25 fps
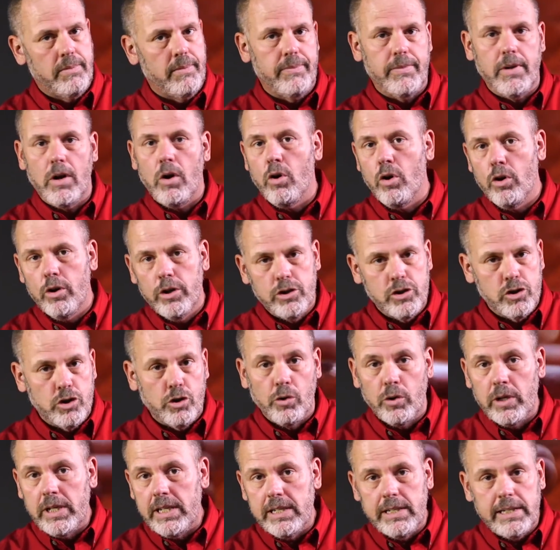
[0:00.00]
orange,
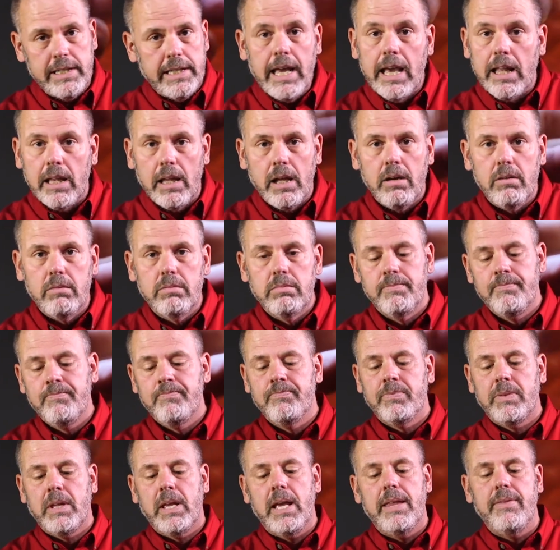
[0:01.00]
green, and yellow.
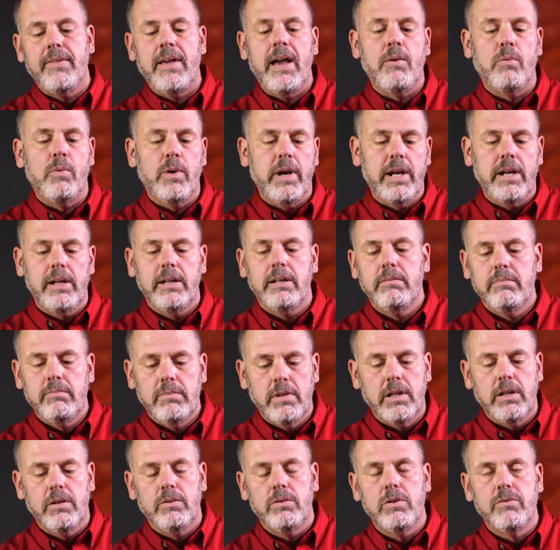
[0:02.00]
And that way,
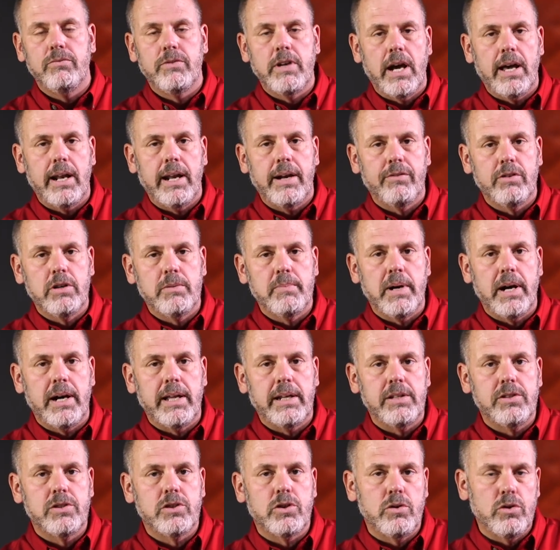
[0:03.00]
you know, you've got
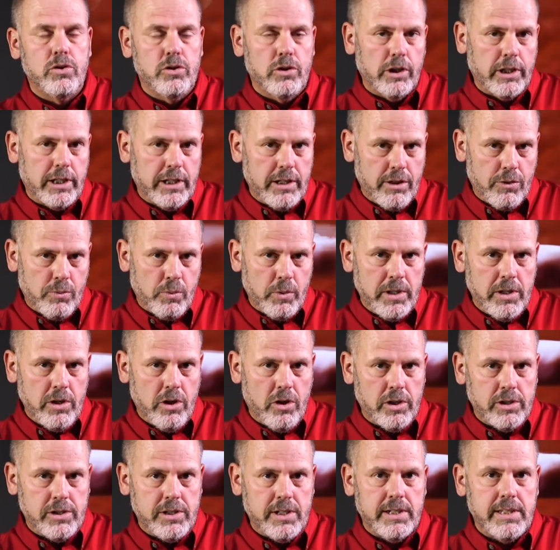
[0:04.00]
everybody, so you're looking at 3
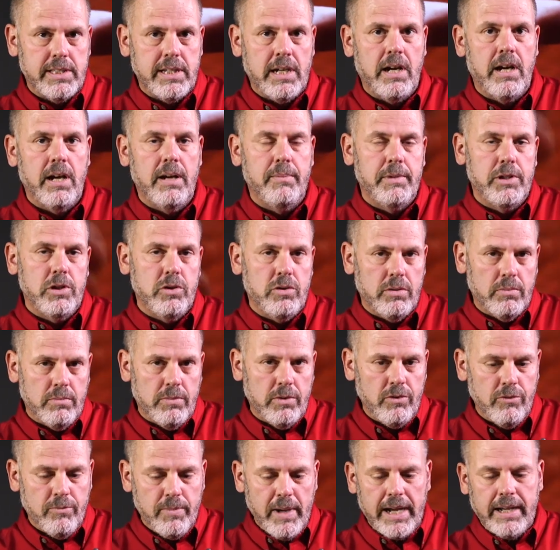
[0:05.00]
dogs at a time, and you can
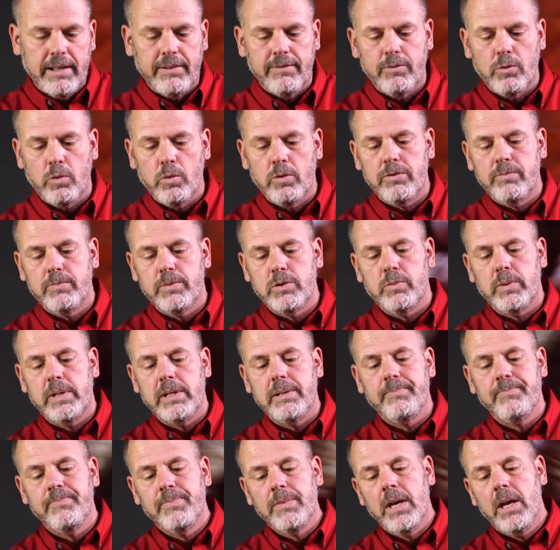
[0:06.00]
move back and forth between
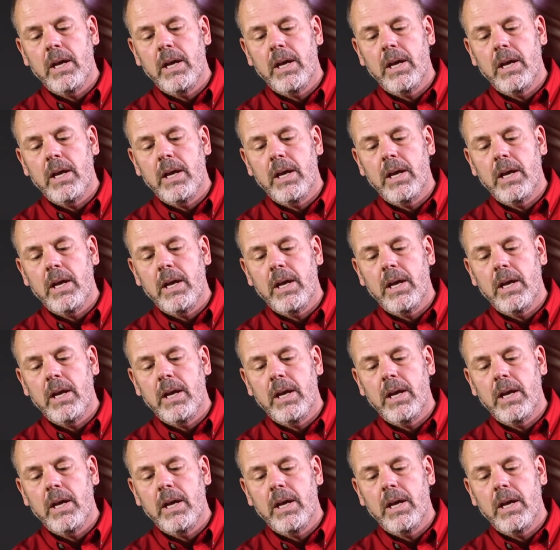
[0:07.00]
them.